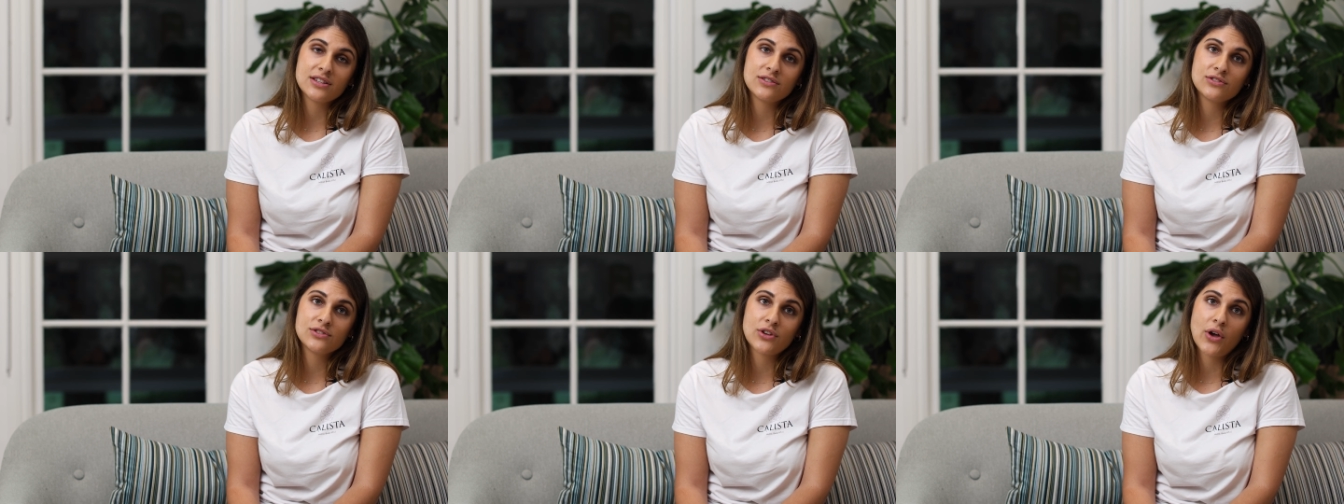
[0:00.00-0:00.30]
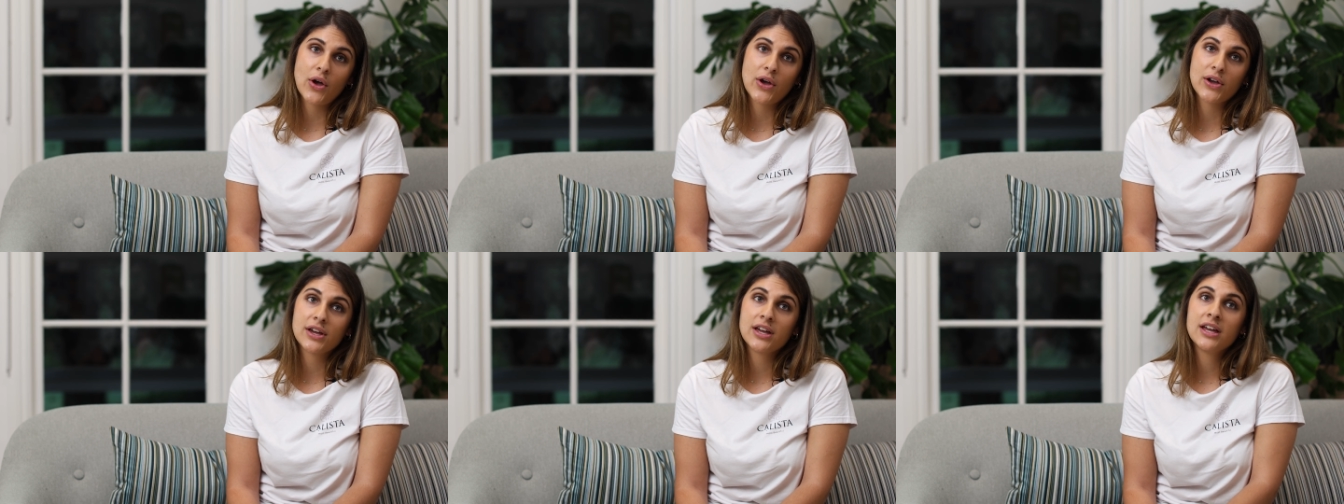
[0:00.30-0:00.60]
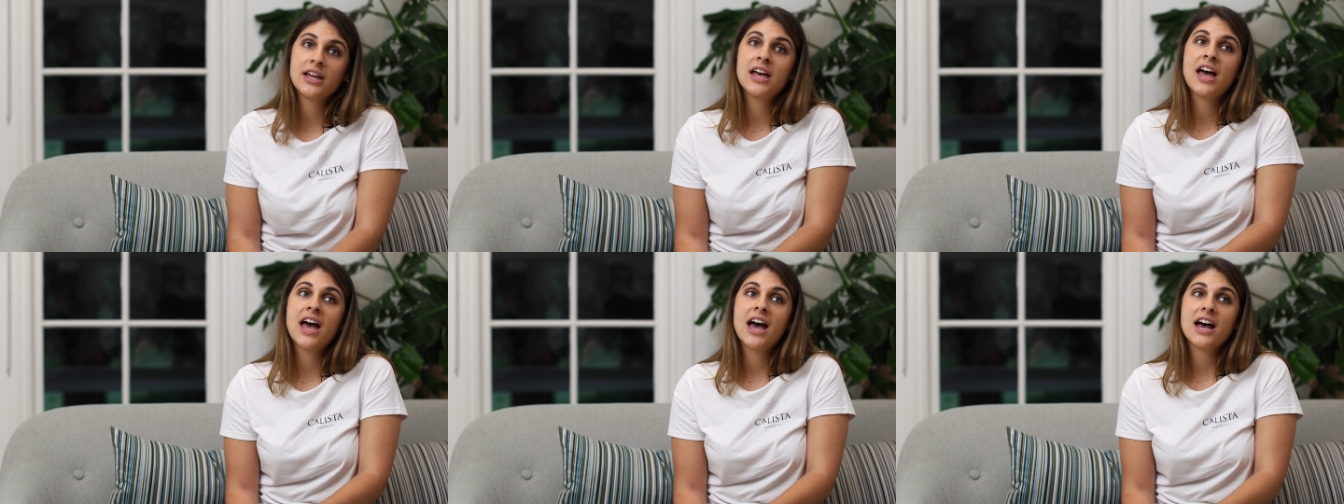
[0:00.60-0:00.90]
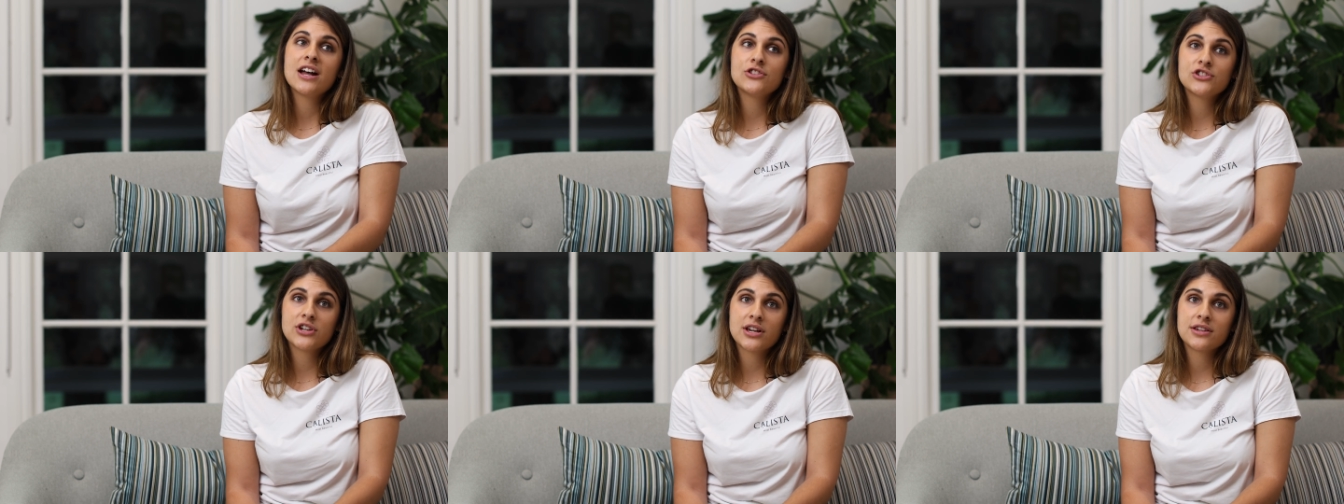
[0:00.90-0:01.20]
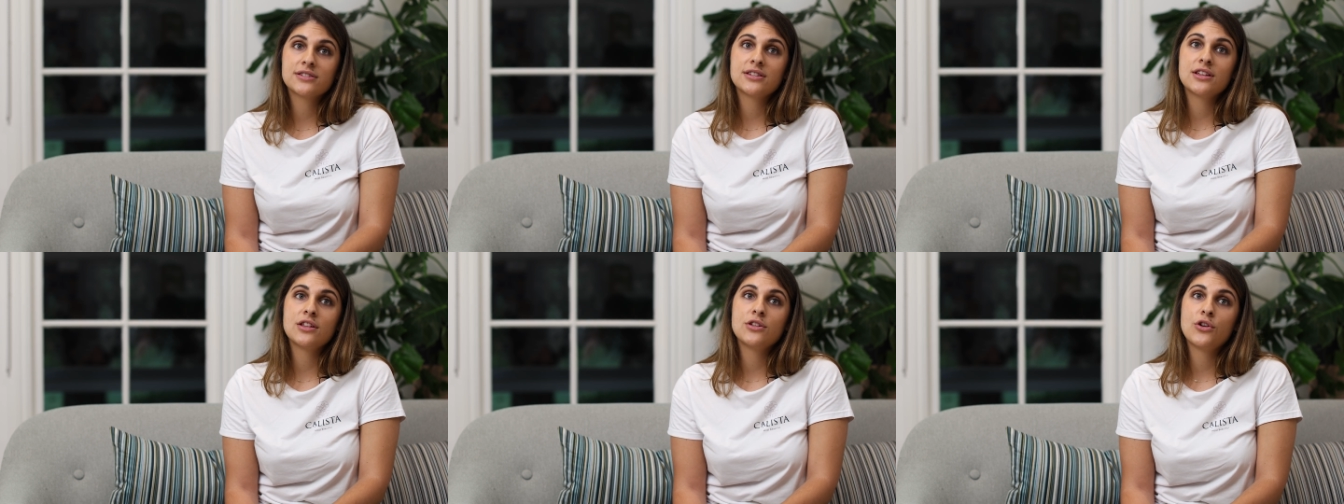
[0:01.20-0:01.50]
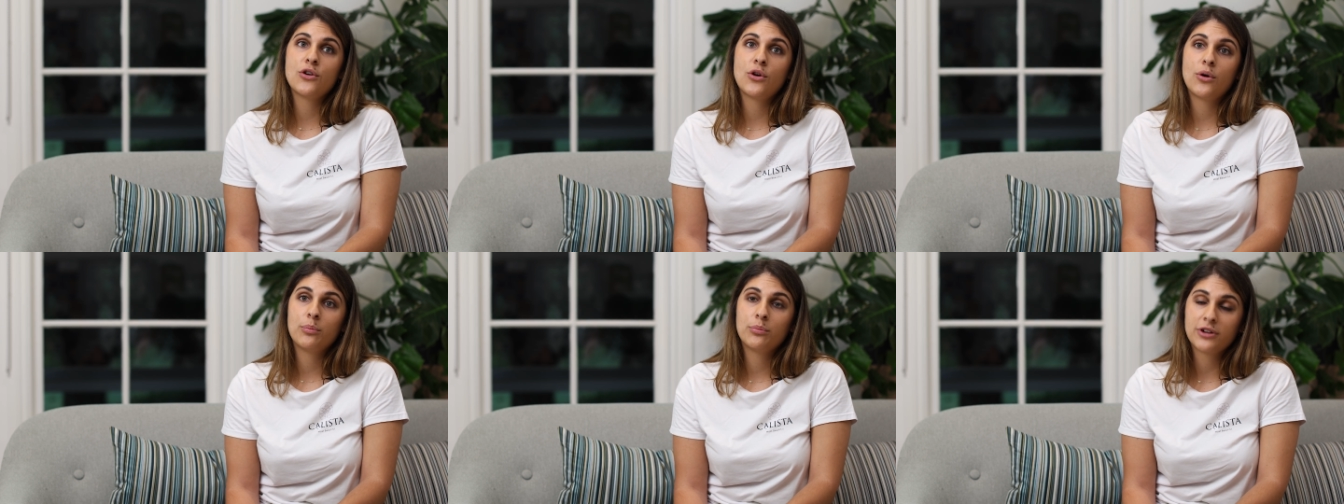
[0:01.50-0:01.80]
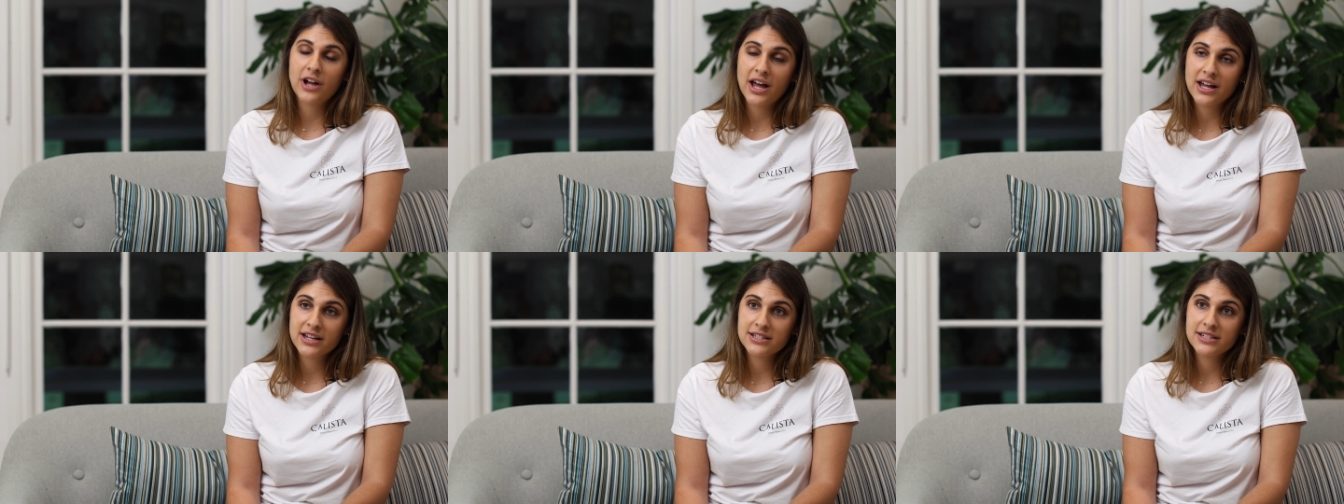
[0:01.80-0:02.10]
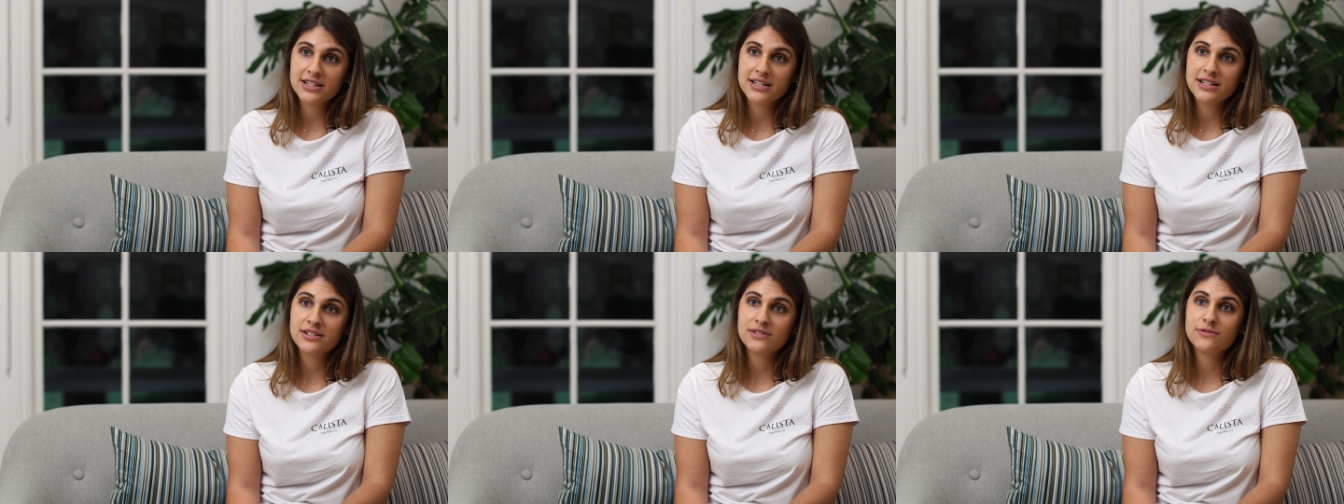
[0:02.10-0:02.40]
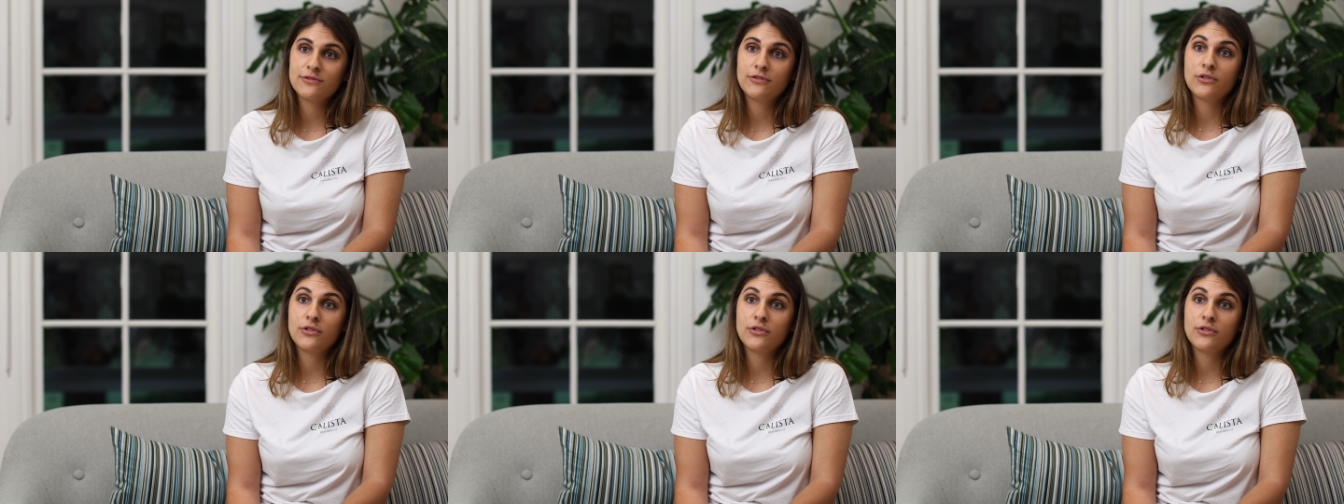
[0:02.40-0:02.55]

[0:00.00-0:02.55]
And so adjusting your practice